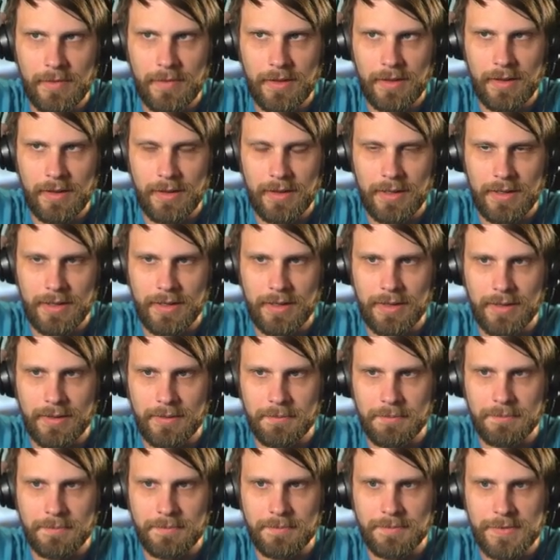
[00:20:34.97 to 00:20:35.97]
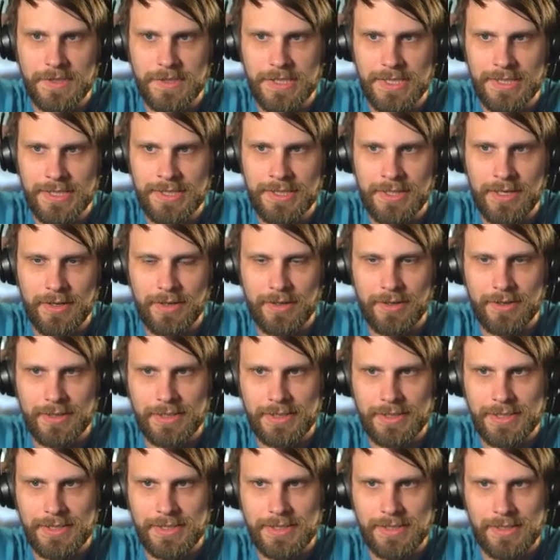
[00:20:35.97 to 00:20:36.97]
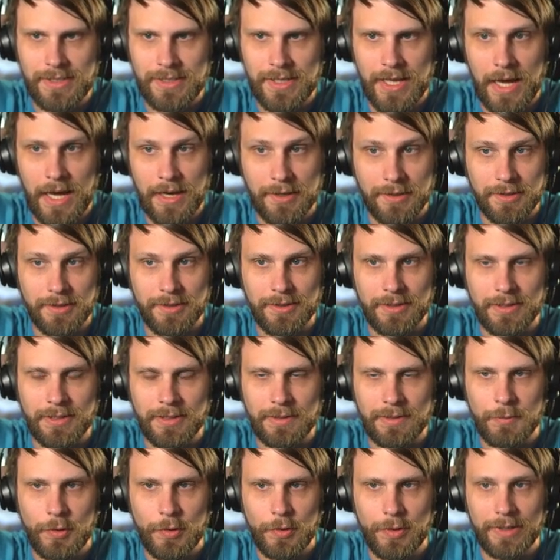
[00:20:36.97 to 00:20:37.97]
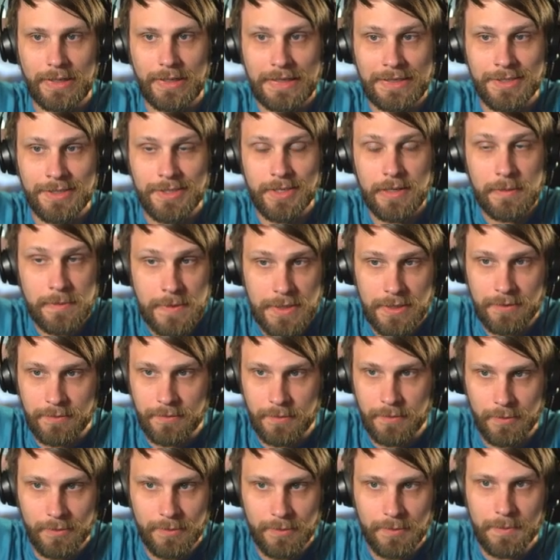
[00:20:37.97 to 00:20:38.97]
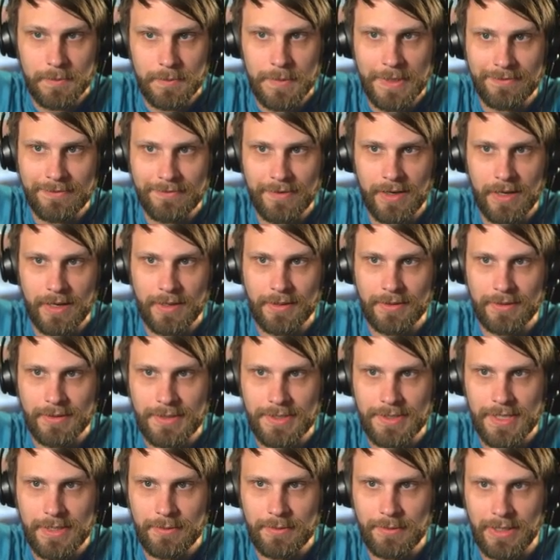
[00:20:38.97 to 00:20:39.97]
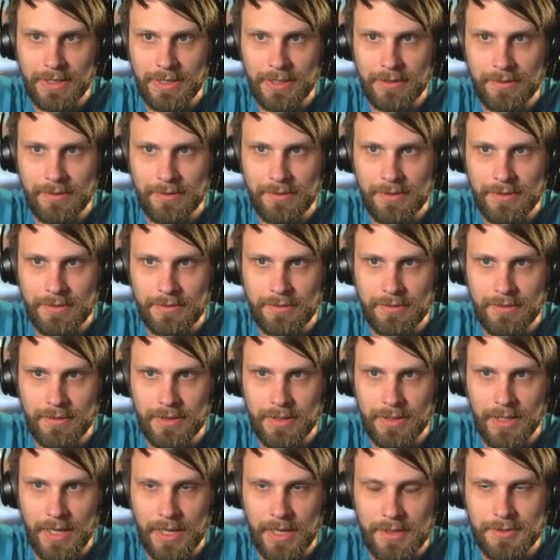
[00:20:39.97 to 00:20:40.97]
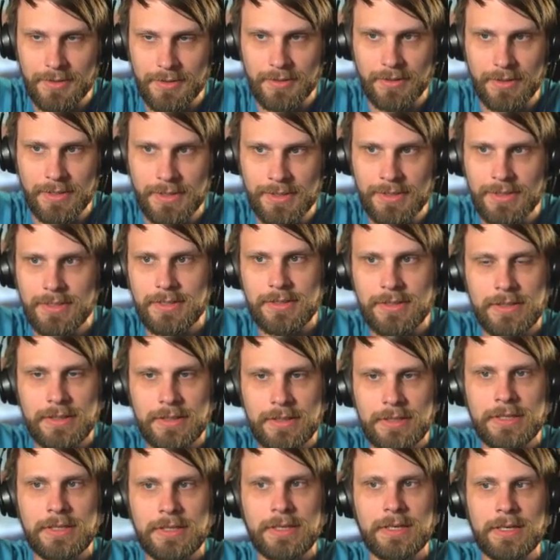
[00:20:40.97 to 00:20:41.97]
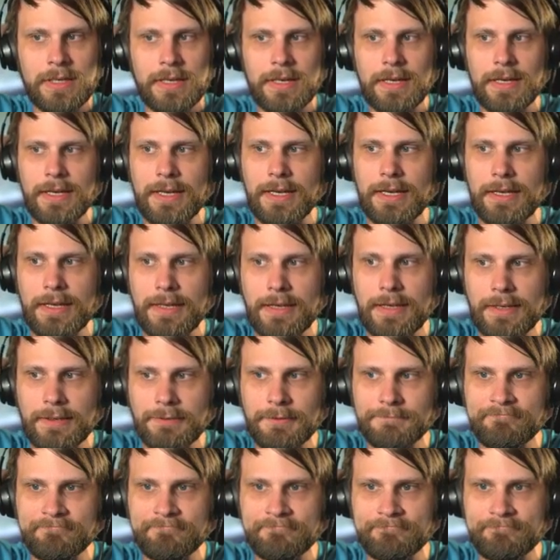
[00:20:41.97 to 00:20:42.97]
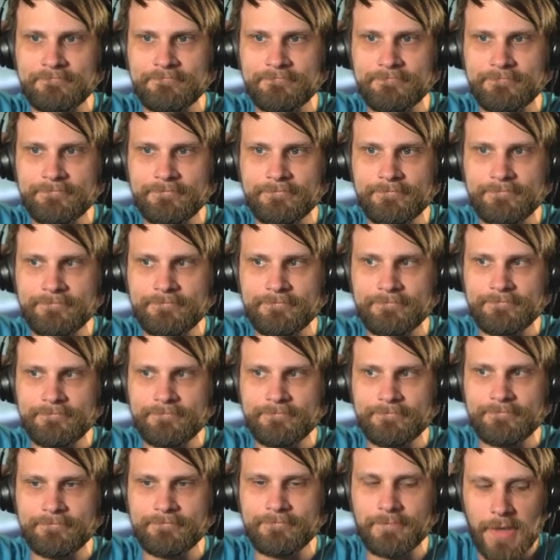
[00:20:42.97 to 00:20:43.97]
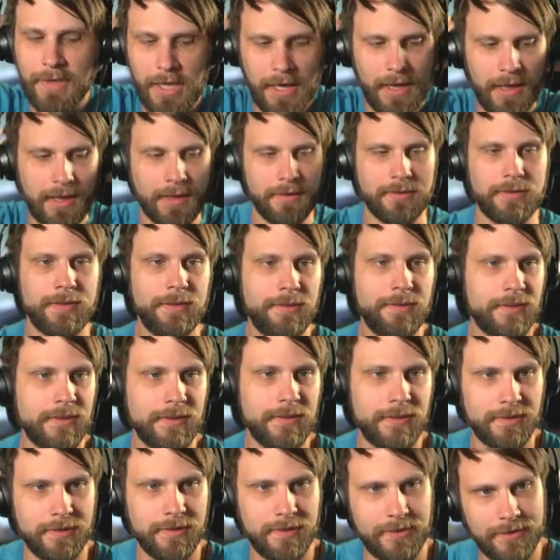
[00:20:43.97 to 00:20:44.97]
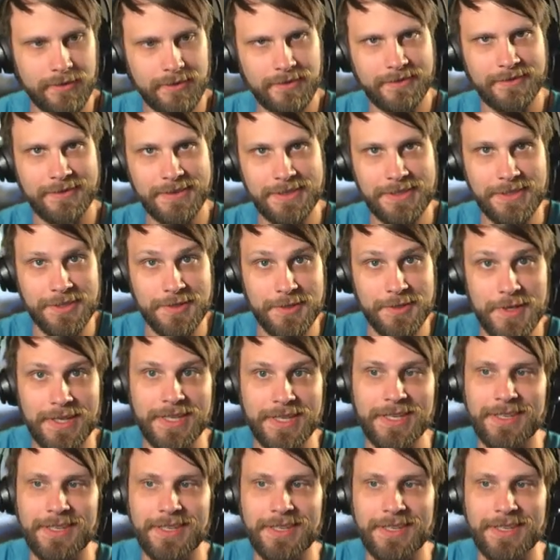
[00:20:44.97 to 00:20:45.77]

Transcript: Um, discard is not good anymore. Inscription of Ruin would be fine because that would kill the, the Naturalist. Um, yeah, this is, this is tricky.